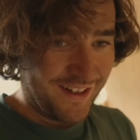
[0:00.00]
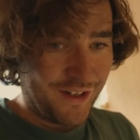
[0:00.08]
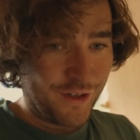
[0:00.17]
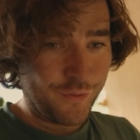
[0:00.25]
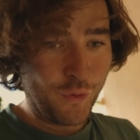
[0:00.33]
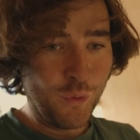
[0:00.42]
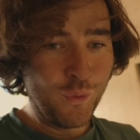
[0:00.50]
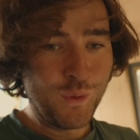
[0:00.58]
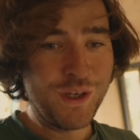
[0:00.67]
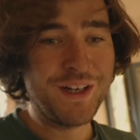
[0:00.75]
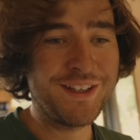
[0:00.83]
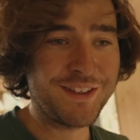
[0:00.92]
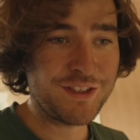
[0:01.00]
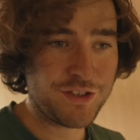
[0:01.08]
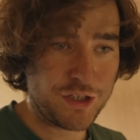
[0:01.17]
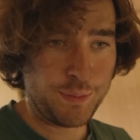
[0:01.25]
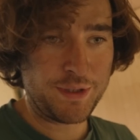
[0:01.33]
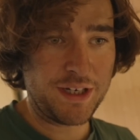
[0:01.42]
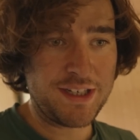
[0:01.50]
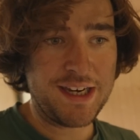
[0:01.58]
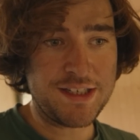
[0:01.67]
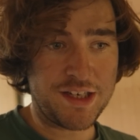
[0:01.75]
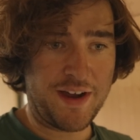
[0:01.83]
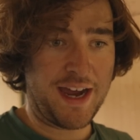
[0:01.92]
Of all the stupid
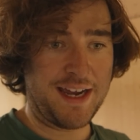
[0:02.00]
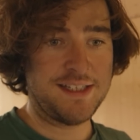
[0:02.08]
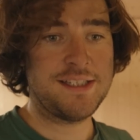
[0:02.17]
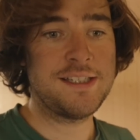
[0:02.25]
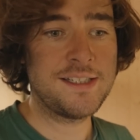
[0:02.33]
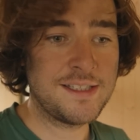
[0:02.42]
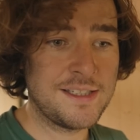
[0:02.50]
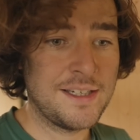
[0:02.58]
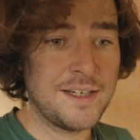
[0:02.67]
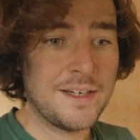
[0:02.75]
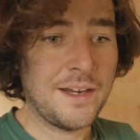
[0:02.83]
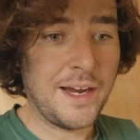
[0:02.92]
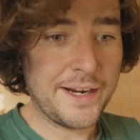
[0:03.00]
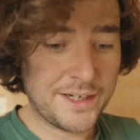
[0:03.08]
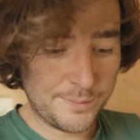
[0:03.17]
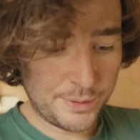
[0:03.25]
ideas I've had, I'm going to